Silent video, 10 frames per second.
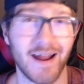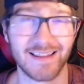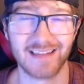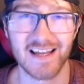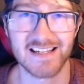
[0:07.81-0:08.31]

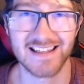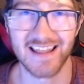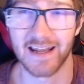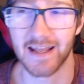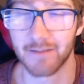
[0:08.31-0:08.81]
less than
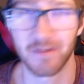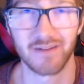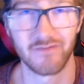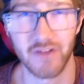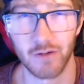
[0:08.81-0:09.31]
hip
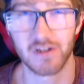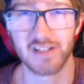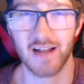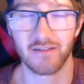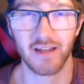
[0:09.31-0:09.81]
viewers
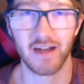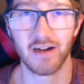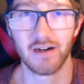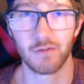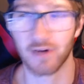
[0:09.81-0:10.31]
out
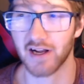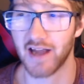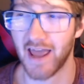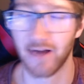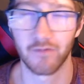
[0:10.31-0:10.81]
there, we're going to
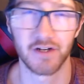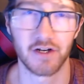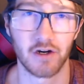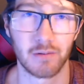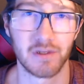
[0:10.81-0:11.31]
head over to
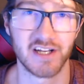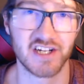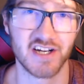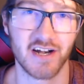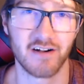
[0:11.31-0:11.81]
Urban
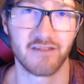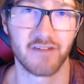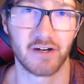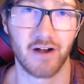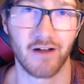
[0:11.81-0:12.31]
Dictionary to
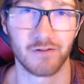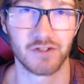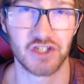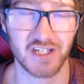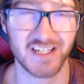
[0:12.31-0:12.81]
figure out
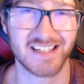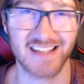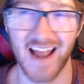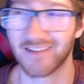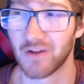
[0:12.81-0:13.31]
just
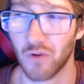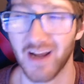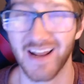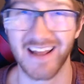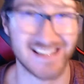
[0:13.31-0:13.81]
exactly what
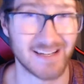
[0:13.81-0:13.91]
a simp